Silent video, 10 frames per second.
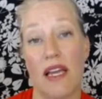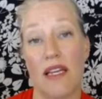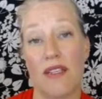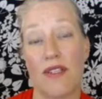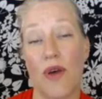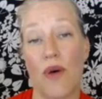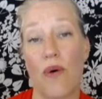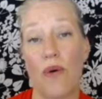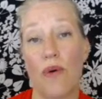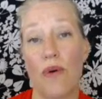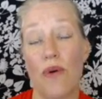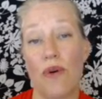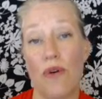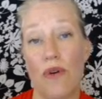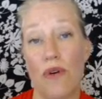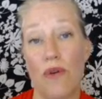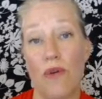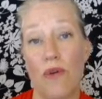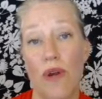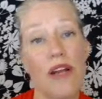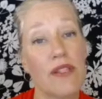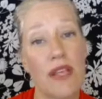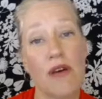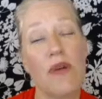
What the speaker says: So here's how